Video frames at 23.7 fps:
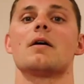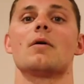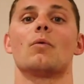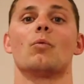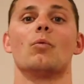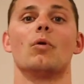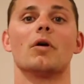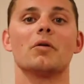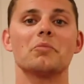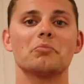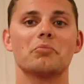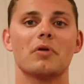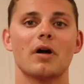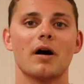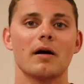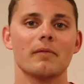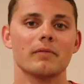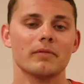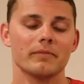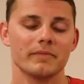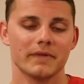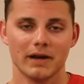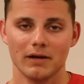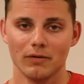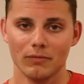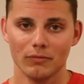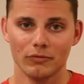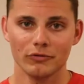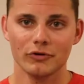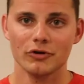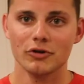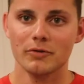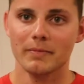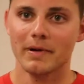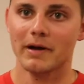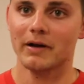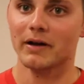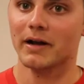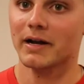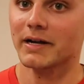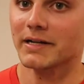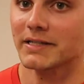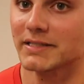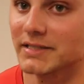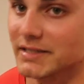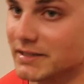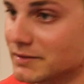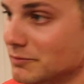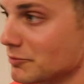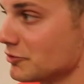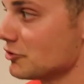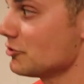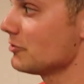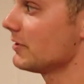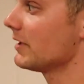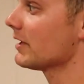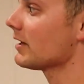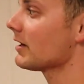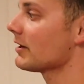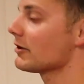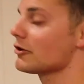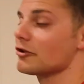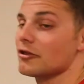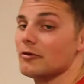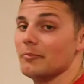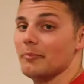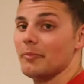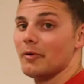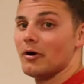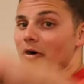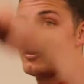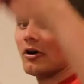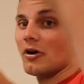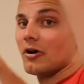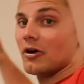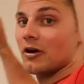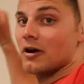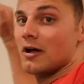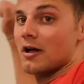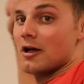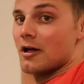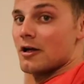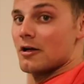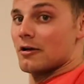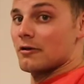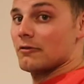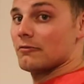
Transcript: One problem that I'll warn you about, guys, is when you get under the bar,